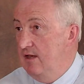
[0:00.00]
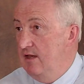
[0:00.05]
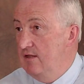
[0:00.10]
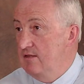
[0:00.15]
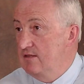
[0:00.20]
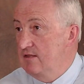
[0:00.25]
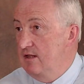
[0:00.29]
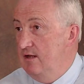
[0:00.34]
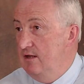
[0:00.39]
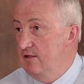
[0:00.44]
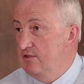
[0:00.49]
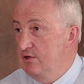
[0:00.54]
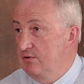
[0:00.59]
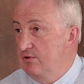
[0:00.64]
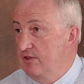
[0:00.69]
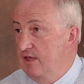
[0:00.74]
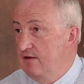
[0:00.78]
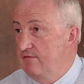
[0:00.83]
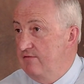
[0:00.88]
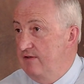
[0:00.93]
silage out of
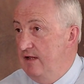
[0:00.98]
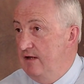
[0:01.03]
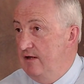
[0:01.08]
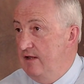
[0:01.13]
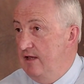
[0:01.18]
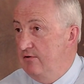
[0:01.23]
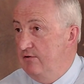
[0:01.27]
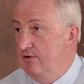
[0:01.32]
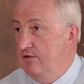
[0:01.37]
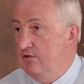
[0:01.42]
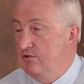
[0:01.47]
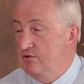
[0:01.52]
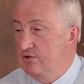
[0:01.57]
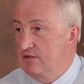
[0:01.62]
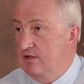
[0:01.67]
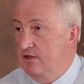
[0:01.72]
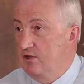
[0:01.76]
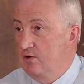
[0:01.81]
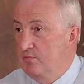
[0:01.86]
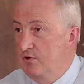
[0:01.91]
that field later, you just
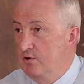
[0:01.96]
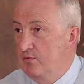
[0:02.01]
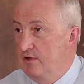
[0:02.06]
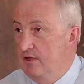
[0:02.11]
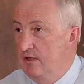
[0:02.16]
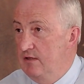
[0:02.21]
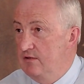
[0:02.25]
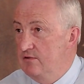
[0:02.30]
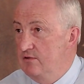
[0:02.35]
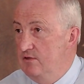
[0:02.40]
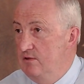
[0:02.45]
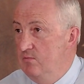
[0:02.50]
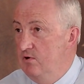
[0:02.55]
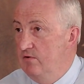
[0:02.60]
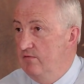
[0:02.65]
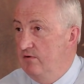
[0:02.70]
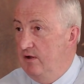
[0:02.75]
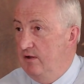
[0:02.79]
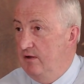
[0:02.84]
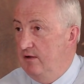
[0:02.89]
take up your reels, you
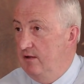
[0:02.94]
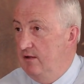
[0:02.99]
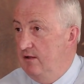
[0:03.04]
move on.